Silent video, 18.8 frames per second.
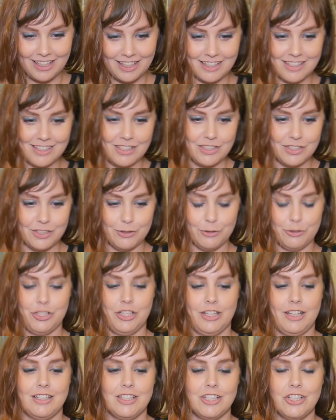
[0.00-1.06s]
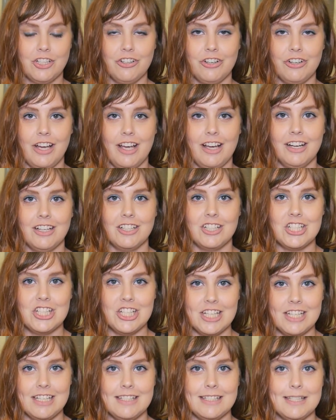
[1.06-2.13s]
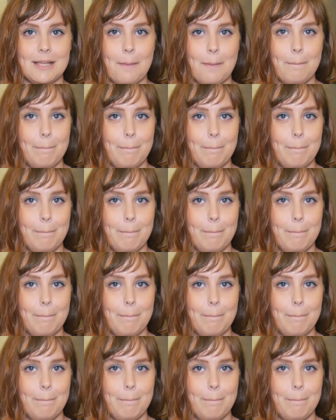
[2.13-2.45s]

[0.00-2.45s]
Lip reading: likes to do, she likes to create a cheese